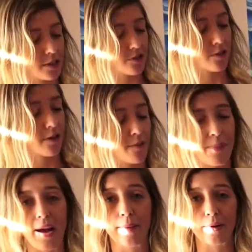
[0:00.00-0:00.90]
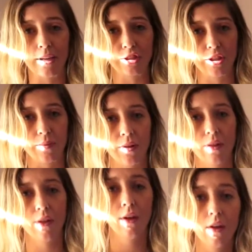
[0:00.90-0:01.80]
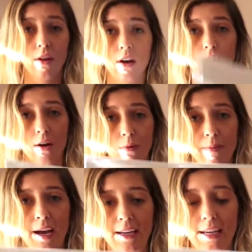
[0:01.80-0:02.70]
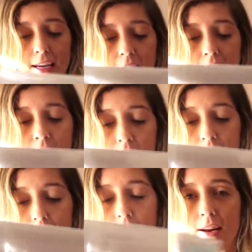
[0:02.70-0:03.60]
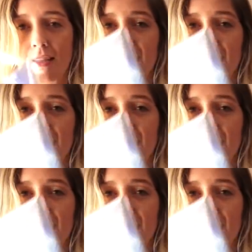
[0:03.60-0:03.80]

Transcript: I still clear bag protection with cardboard backing, and I